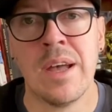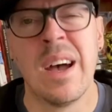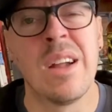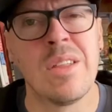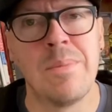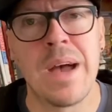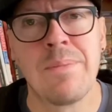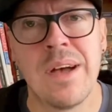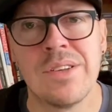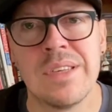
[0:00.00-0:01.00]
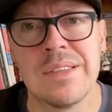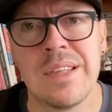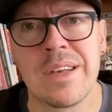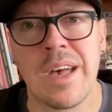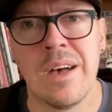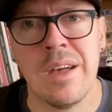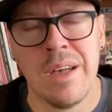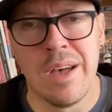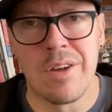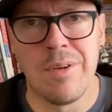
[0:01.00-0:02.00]
And on the back page, there's like a
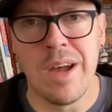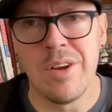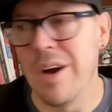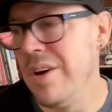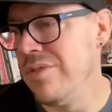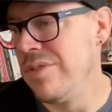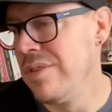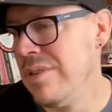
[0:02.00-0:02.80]
creator-owned